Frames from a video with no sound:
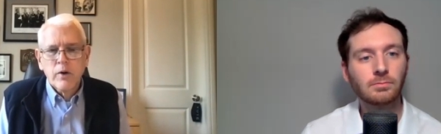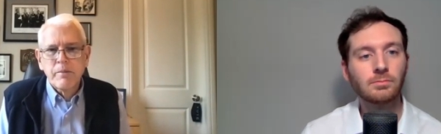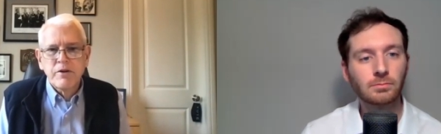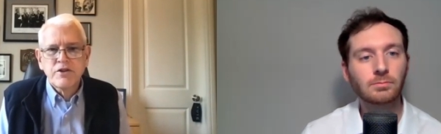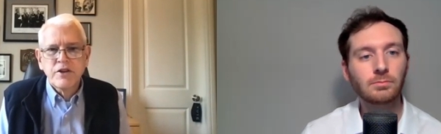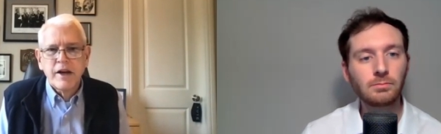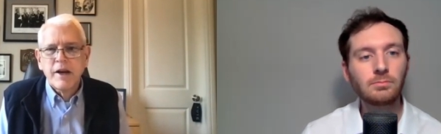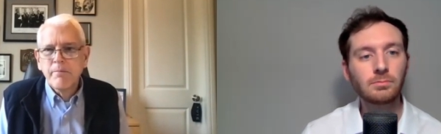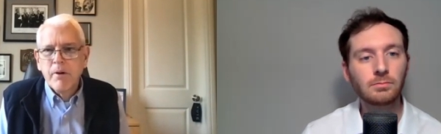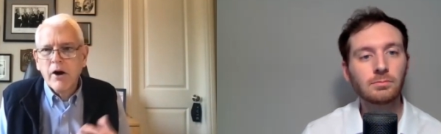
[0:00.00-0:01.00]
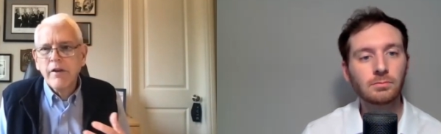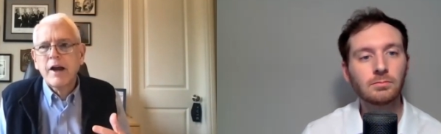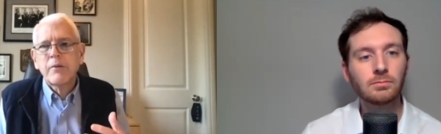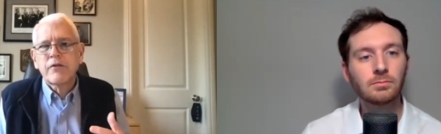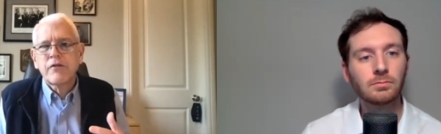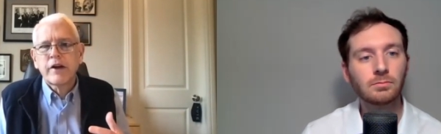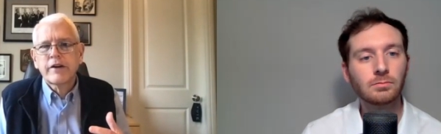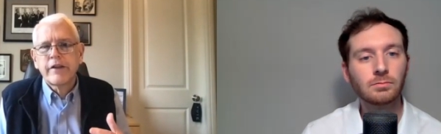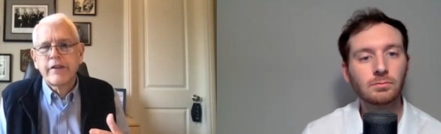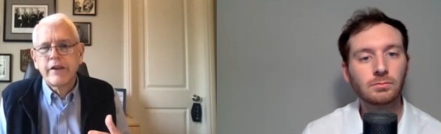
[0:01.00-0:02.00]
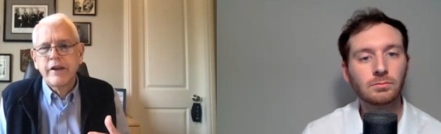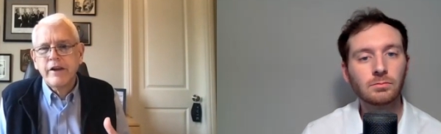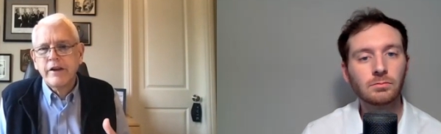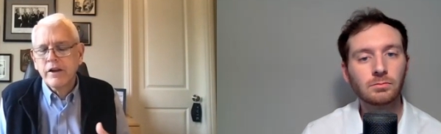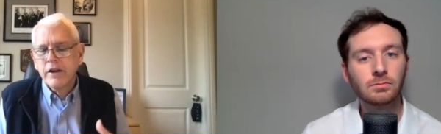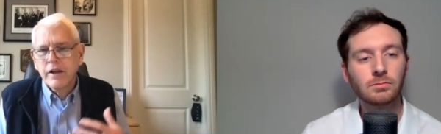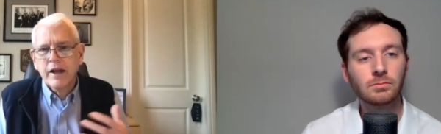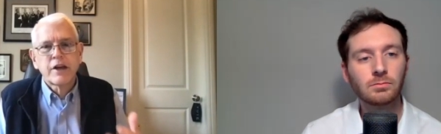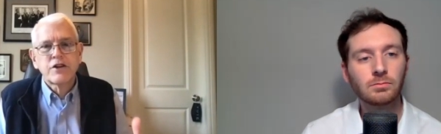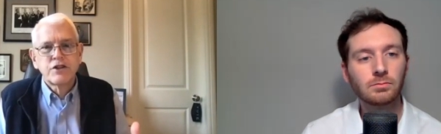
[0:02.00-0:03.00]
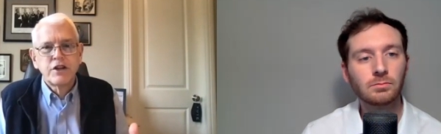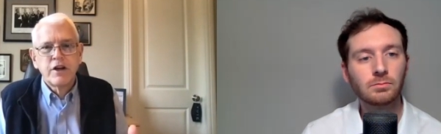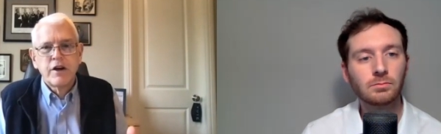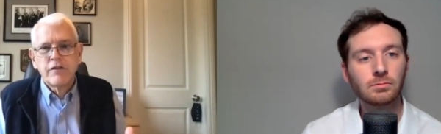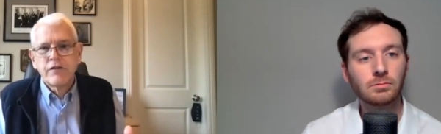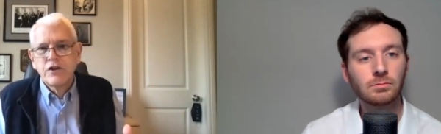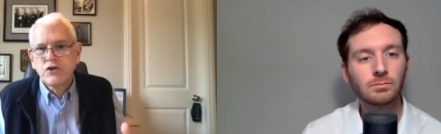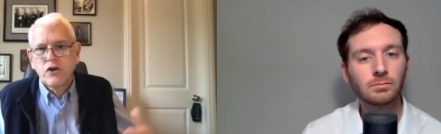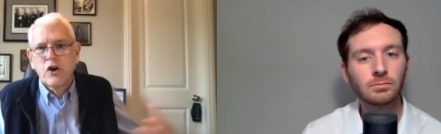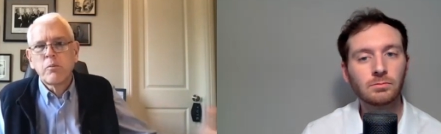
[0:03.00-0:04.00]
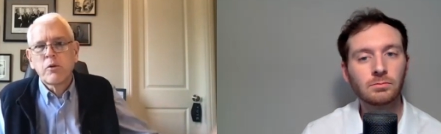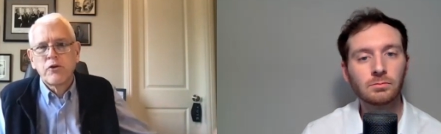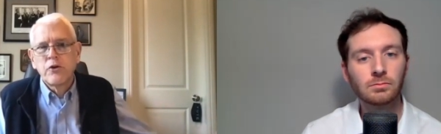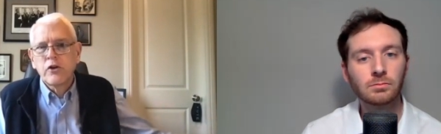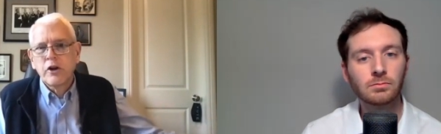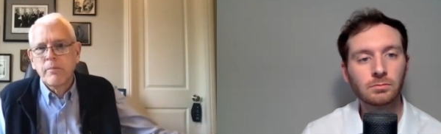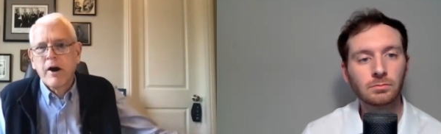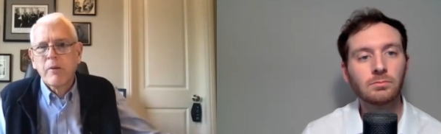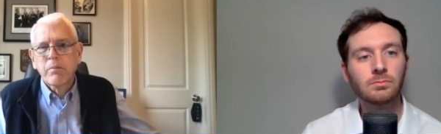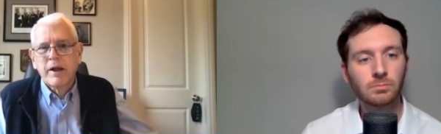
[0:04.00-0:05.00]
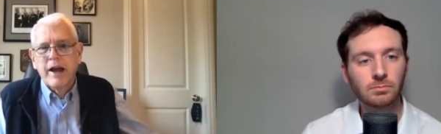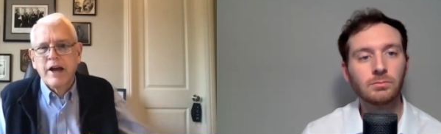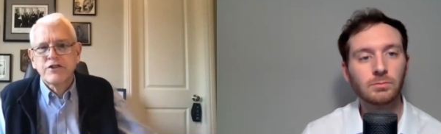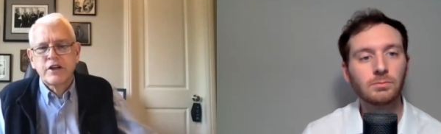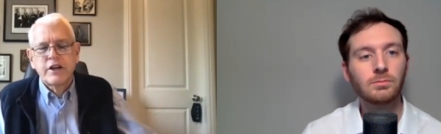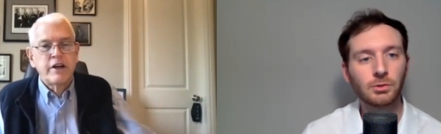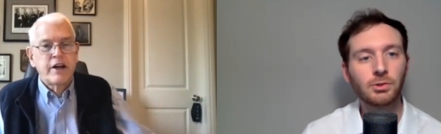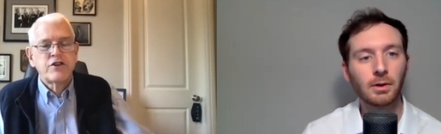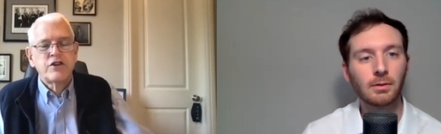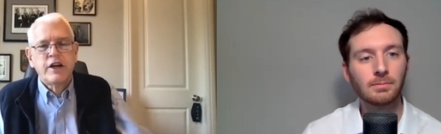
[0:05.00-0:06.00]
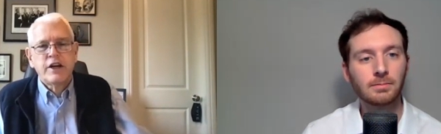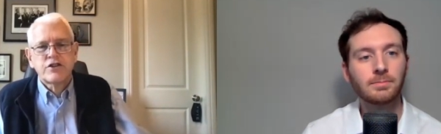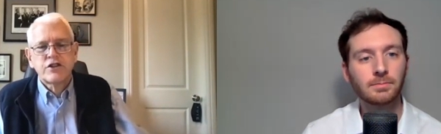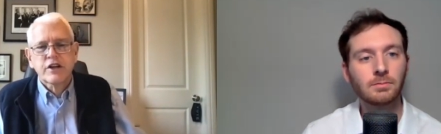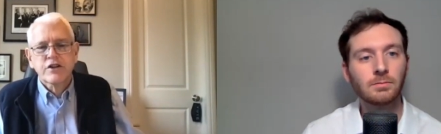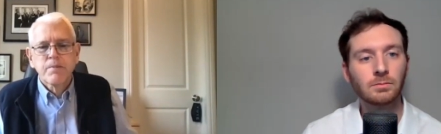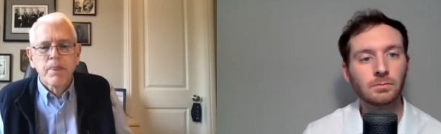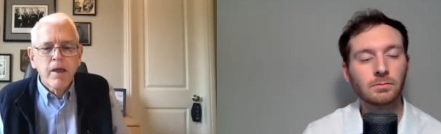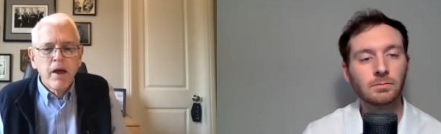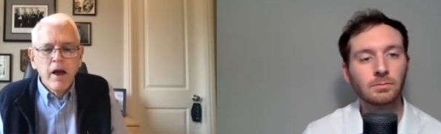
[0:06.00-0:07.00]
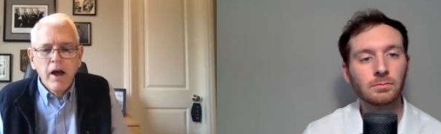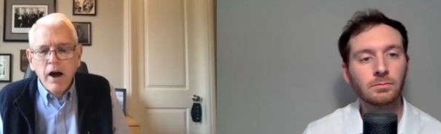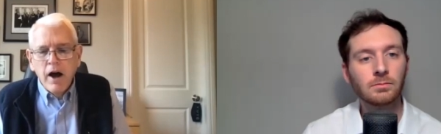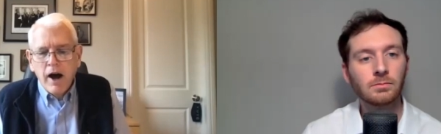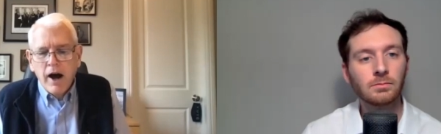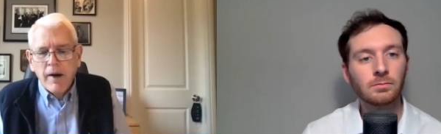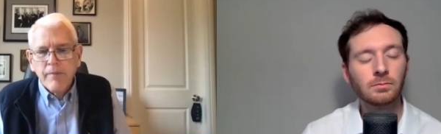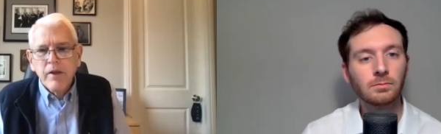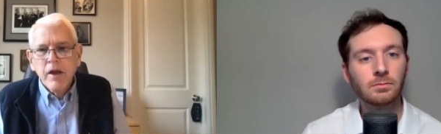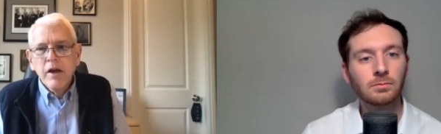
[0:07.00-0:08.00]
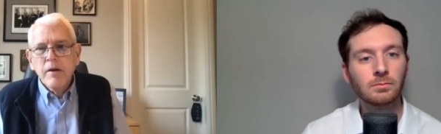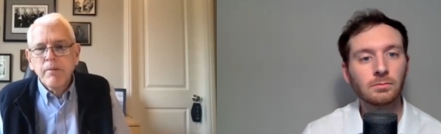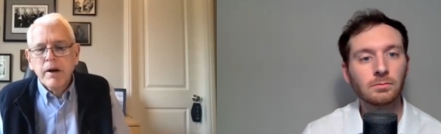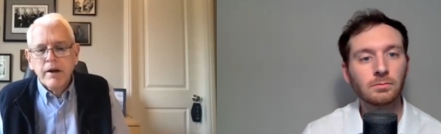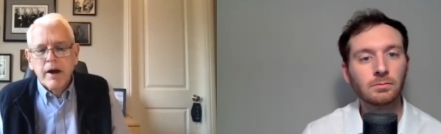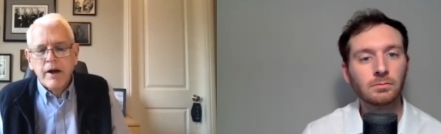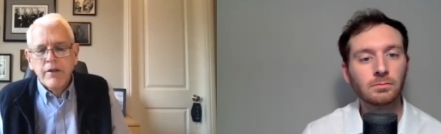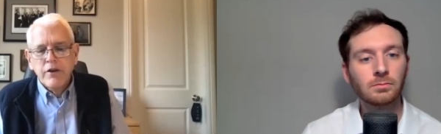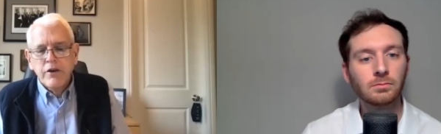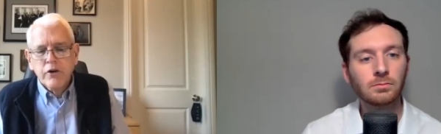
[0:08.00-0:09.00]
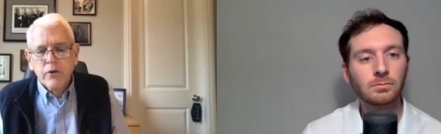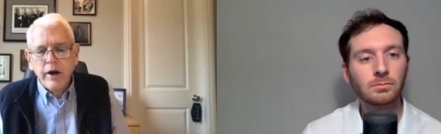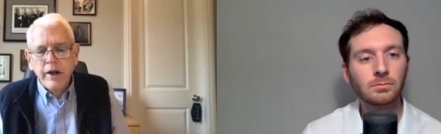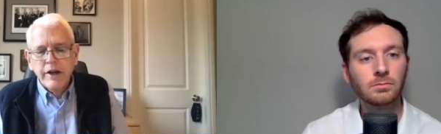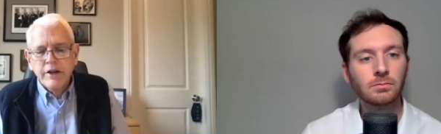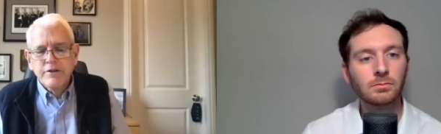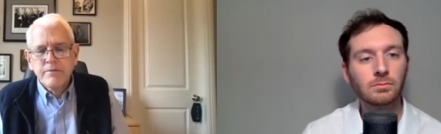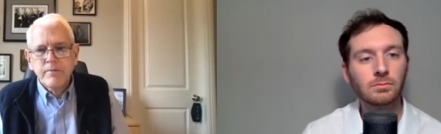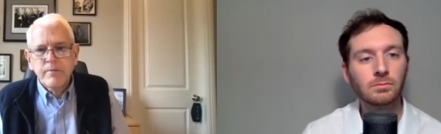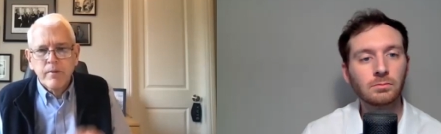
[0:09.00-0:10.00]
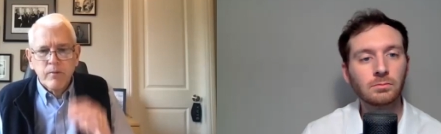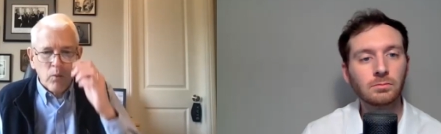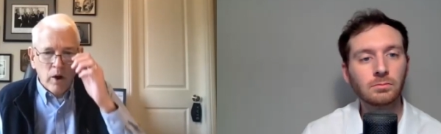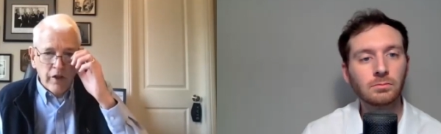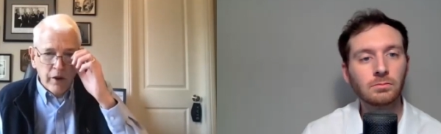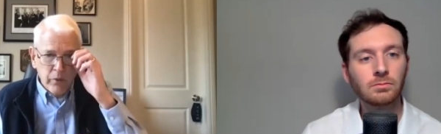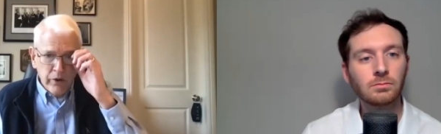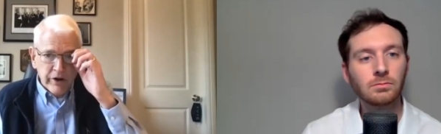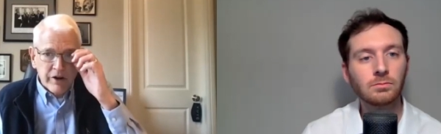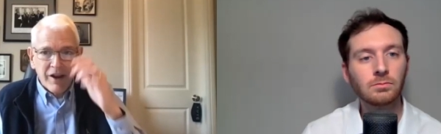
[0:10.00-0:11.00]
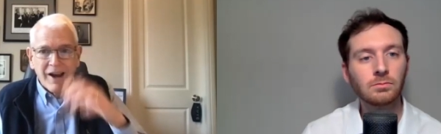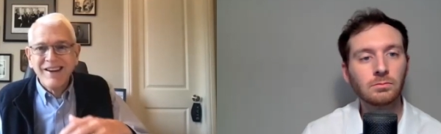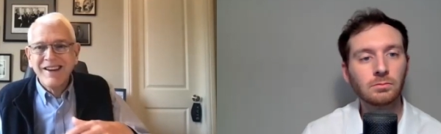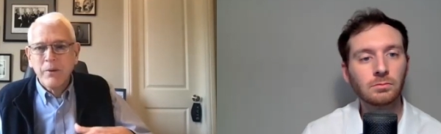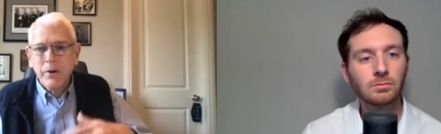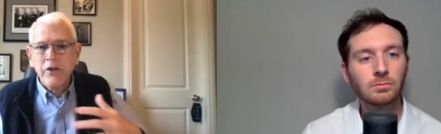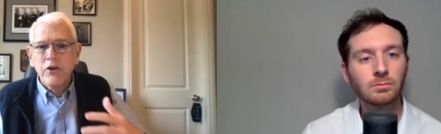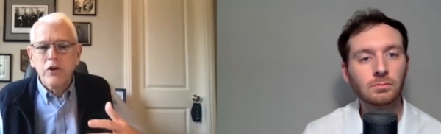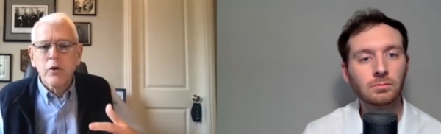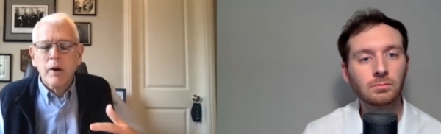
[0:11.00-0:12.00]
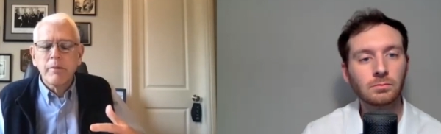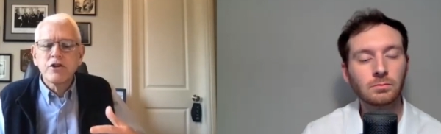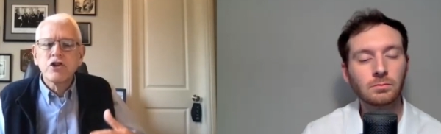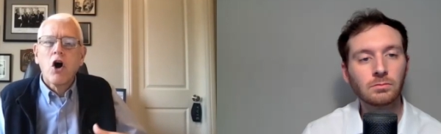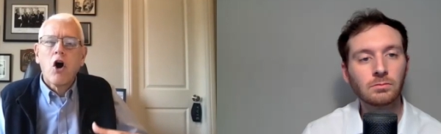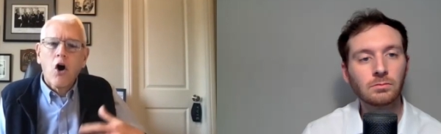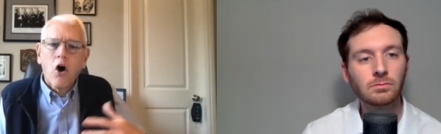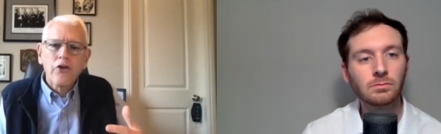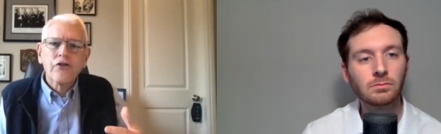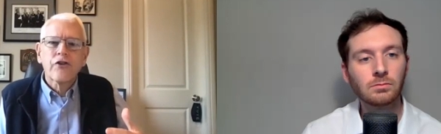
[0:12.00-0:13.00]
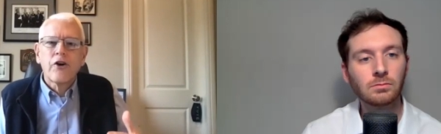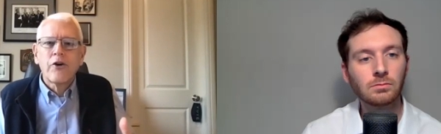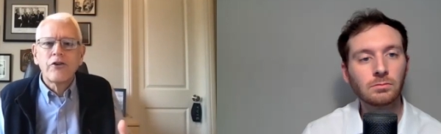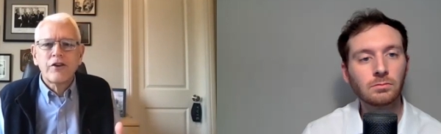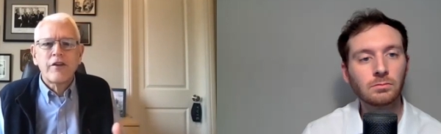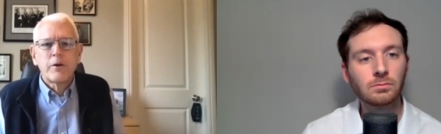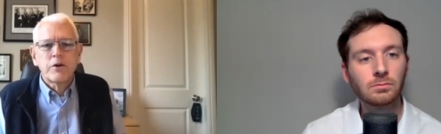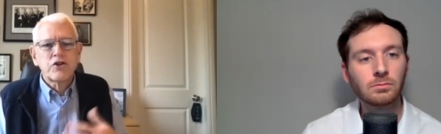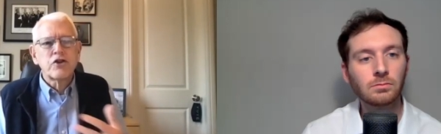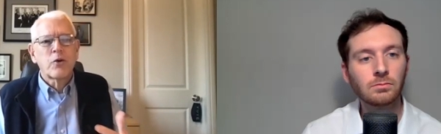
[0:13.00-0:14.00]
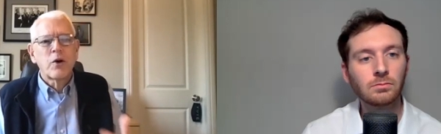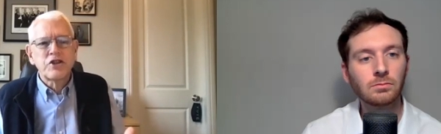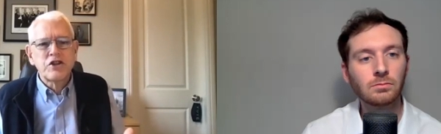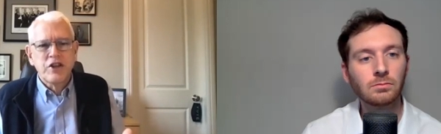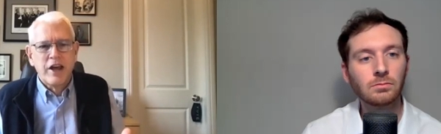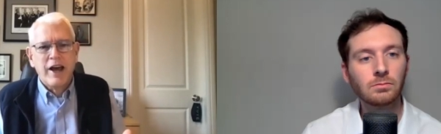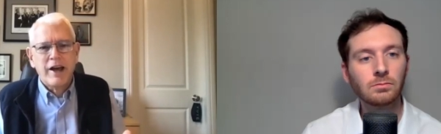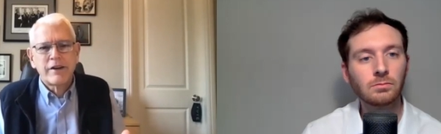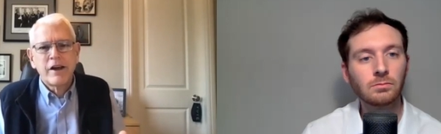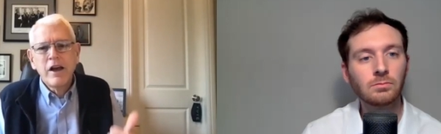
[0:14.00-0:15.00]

Speaker 1: weapon state. And part of that reflected the legacy of the Chernobyl nuclear power plant accident in 1986. Sure. Um, but the Ukrainians, while they were inclined to get rid of the nuclear weapons, also said there were certain questions they had.